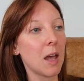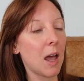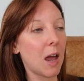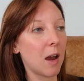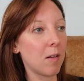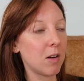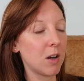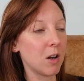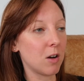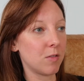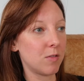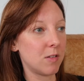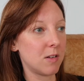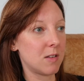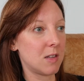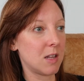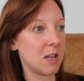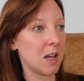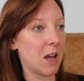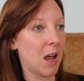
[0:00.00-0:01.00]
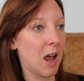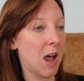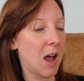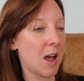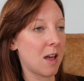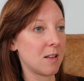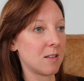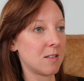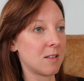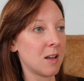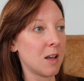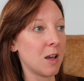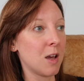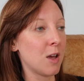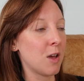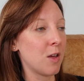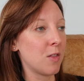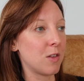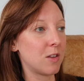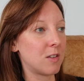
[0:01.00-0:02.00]
Harry obviously has
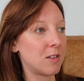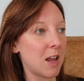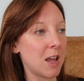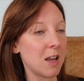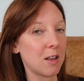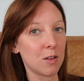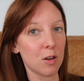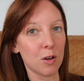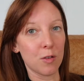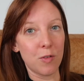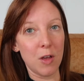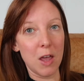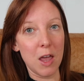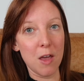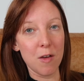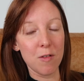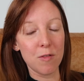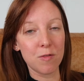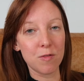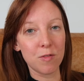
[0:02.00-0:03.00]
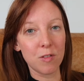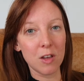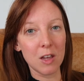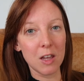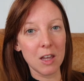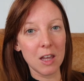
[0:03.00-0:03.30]
the stakes of if